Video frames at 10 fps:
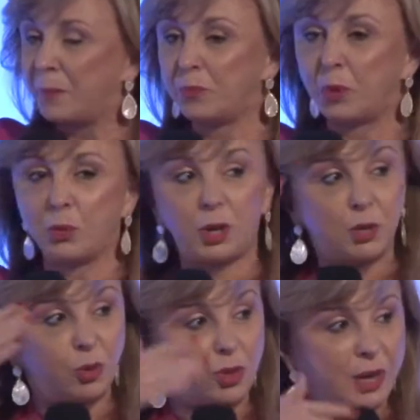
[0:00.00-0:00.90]
But
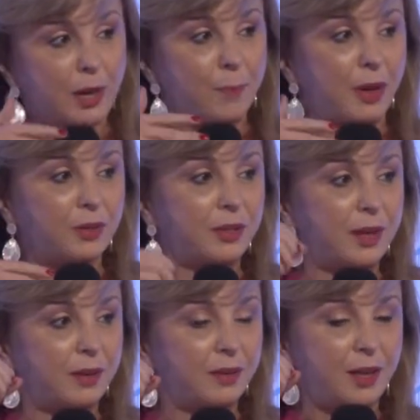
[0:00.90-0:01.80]
when you think about
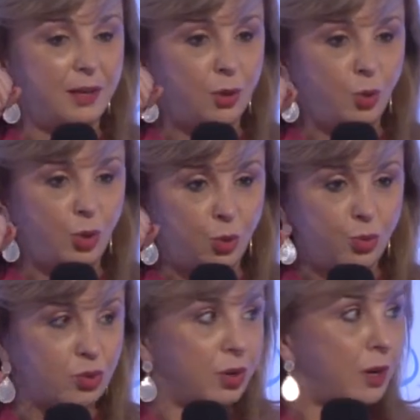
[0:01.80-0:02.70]
the new
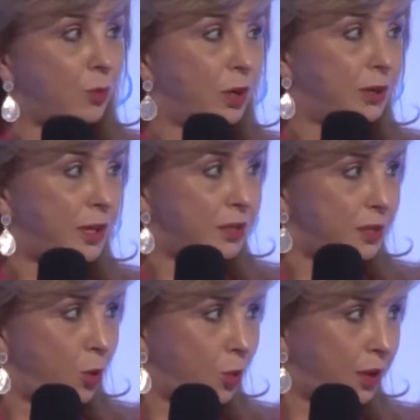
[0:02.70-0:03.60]
user and what
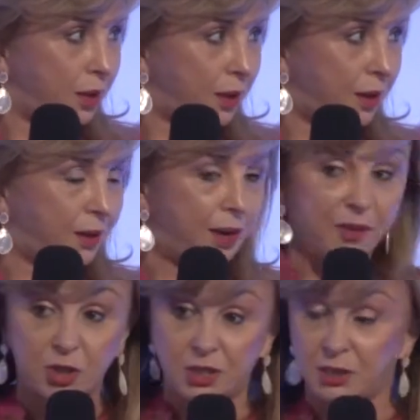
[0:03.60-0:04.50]
he's looking and
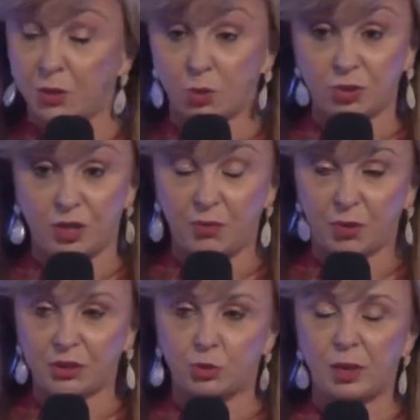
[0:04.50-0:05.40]
leveraging those
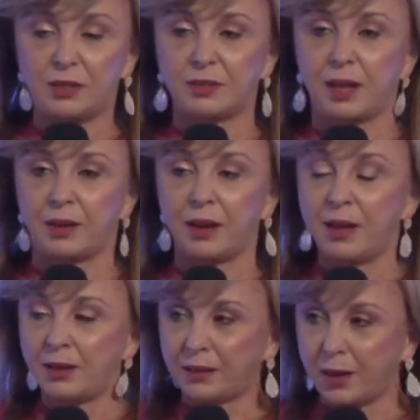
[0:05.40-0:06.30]
different trends
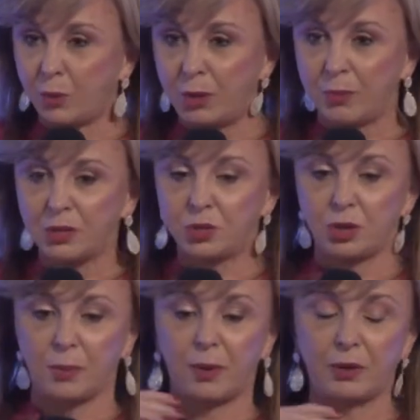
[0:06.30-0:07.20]
that we
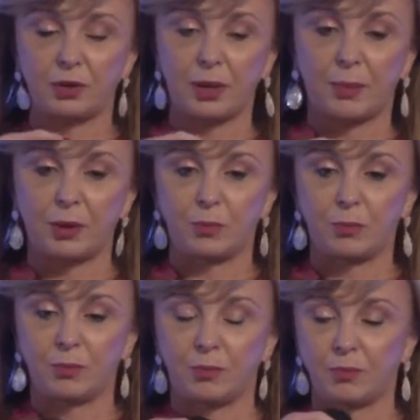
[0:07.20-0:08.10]
mentioned about
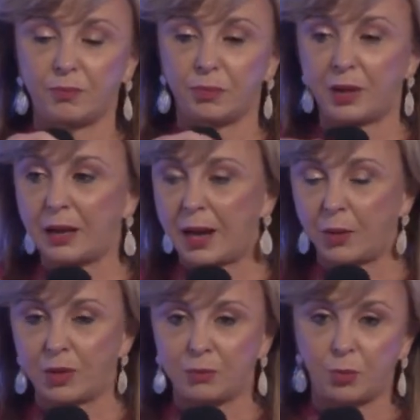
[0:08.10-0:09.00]

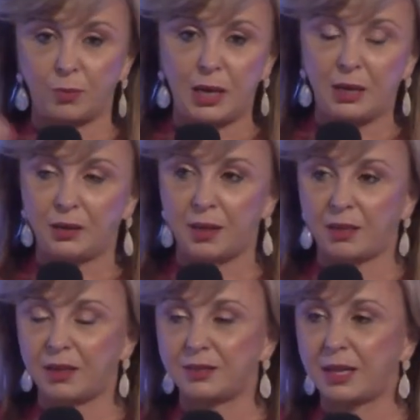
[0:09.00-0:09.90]
cloud and mobility
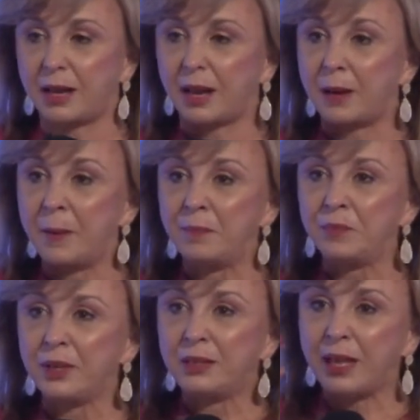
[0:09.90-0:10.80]
and things like that,
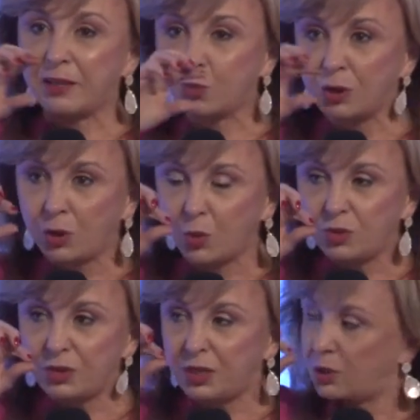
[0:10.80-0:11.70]
that's when
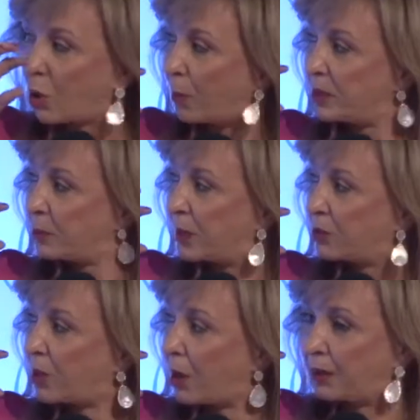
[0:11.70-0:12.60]
those niche opens,
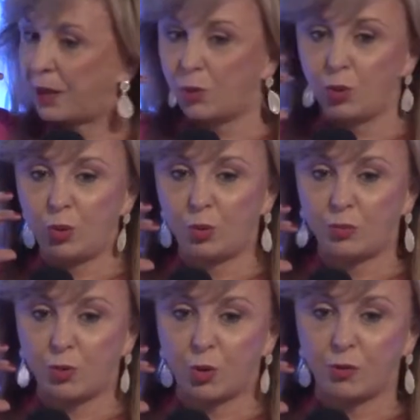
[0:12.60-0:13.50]
because they will
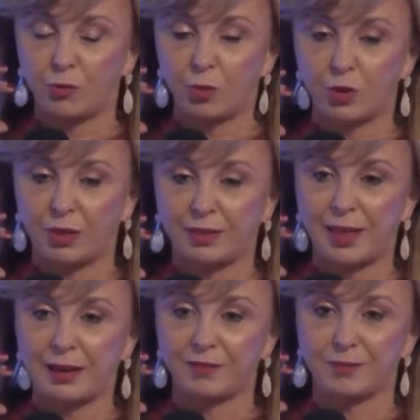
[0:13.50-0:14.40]
look for
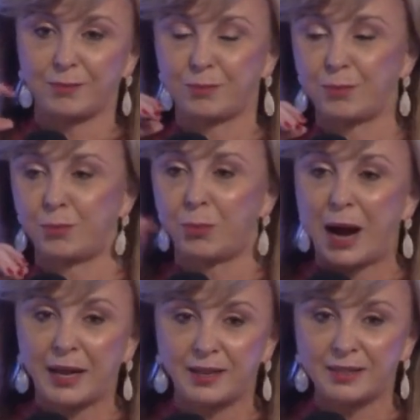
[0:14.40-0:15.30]
that
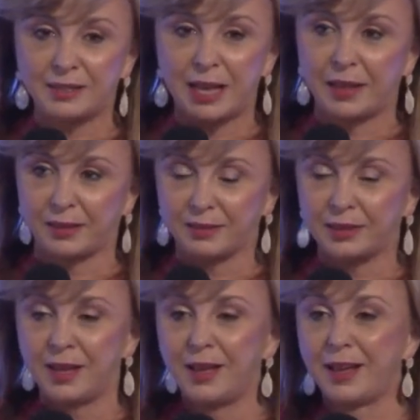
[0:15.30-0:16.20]
brightest
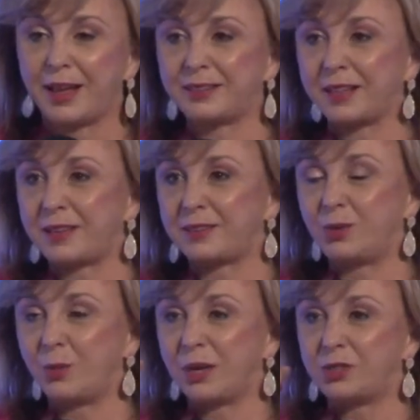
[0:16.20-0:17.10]
talent. As
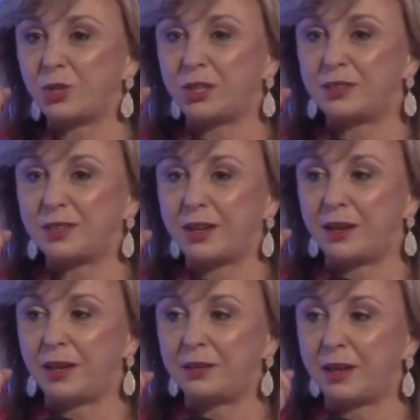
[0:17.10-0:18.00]
you mentioned,
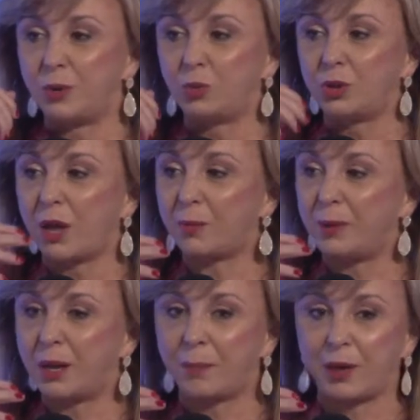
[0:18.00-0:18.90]
it will
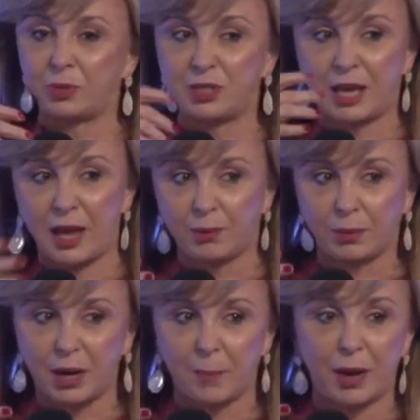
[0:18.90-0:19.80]
not be about scale,
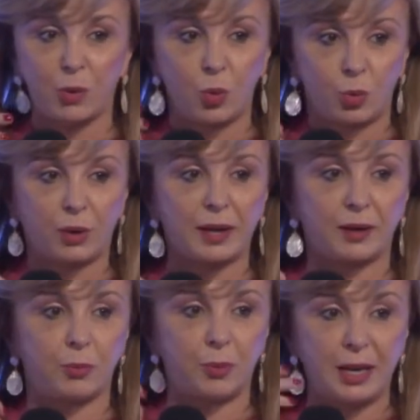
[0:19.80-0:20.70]
but about who
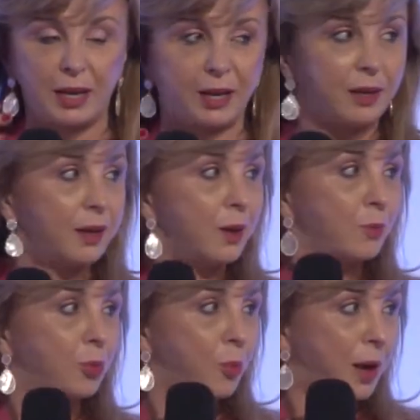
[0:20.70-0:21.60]
can really
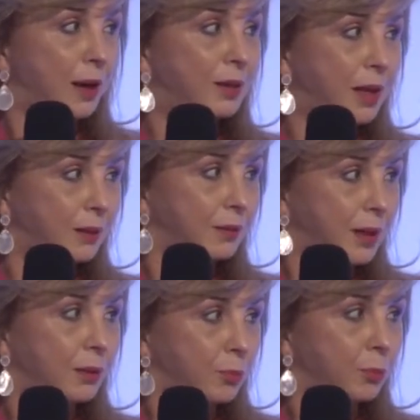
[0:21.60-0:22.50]
provide
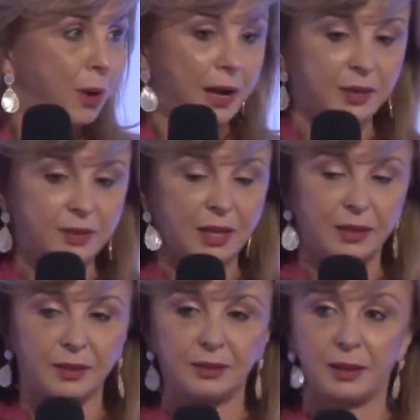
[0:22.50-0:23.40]
that brightest
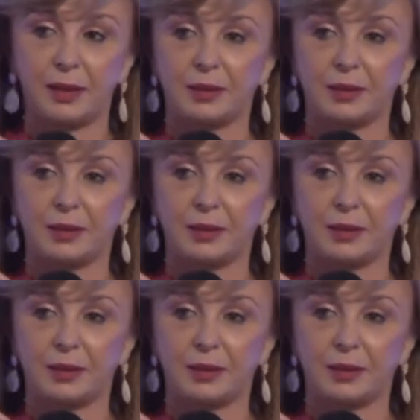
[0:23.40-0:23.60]
talent.